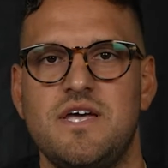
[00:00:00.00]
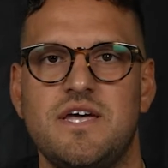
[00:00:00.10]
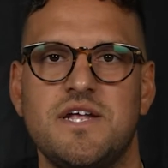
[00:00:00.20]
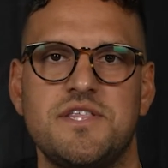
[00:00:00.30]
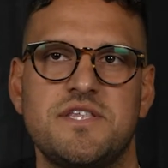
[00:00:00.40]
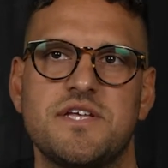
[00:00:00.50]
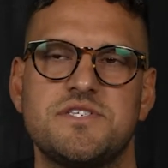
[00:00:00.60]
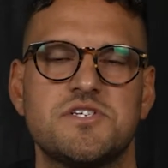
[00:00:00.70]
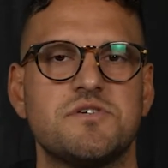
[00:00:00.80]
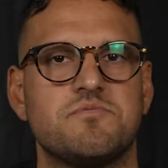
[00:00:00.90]
And I think that's
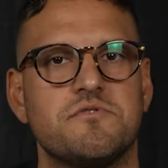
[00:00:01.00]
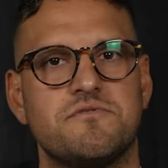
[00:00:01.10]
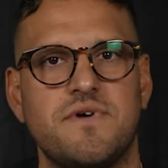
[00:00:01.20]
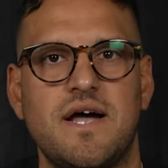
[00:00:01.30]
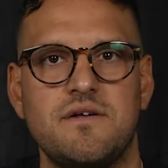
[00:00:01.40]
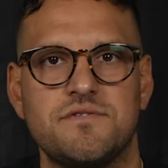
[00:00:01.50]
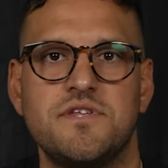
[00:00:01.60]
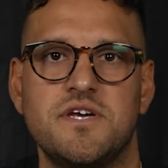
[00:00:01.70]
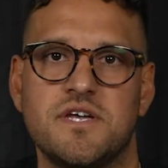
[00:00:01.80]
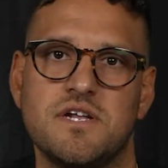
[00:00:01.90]
such a profound
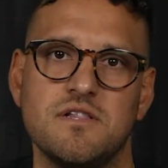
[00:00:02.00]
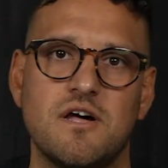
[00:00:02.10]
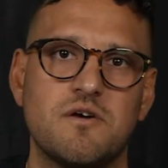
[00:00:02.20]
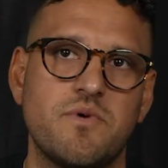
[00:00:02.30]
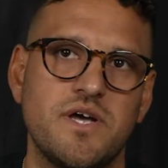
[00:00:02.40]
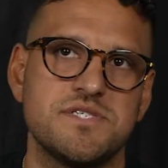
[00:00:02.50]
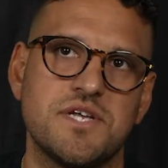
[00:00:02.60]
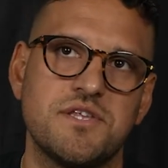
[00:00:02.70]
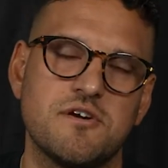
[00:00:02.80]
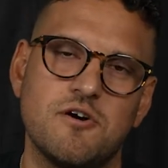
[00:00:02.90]
thing. In a lot of ways,
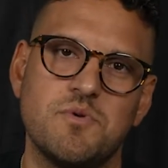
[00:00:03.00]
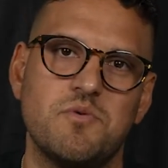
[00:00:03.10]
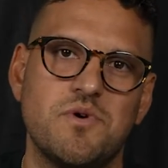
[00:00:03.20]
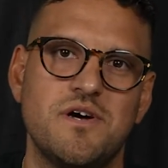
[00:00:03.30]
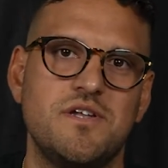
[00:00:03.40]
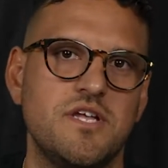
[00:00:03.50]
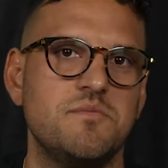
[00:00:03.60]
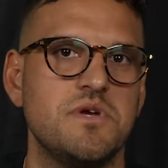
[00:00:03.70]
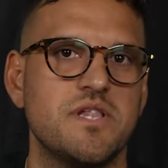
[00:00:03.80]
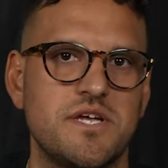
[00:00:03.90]
I think Obi Wan
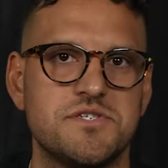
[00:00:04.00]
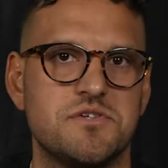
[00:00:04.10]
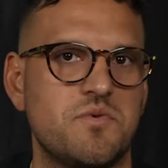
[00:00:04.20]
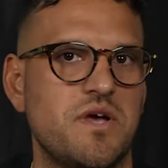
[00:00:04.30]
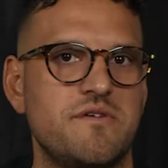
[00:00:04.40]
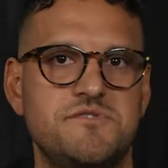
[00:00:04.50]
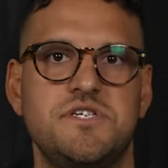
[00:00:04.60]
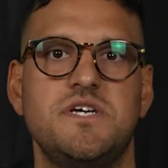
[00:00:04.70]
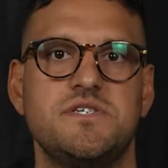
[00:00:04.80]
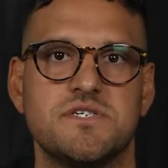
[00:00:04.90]
emulates the way of
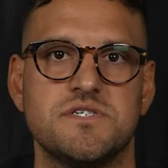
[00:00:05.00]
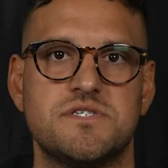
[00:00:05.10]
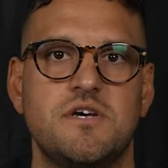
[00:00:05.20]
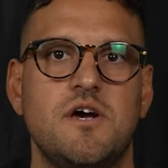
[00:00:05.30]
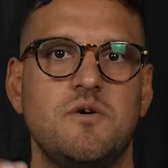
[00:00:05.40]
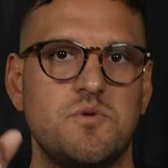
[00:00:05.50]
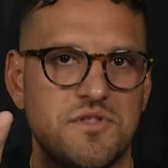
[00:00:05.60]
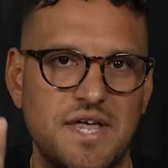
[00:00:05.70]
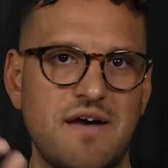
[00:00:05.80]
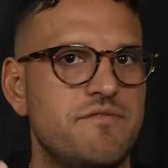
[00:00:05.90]
Jesus
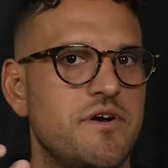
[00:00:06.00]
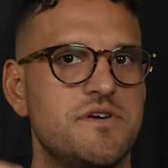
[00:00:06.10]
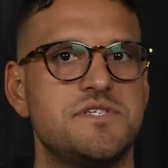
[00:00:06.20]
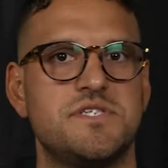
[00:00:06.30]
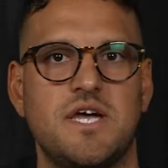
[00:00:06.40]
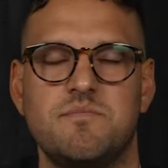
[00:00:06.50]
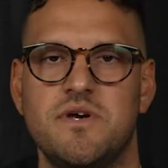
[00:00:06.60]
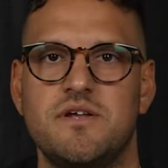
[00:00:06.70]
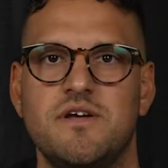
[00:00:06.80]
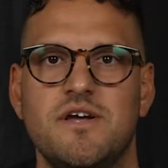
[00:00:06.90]
with that very statement.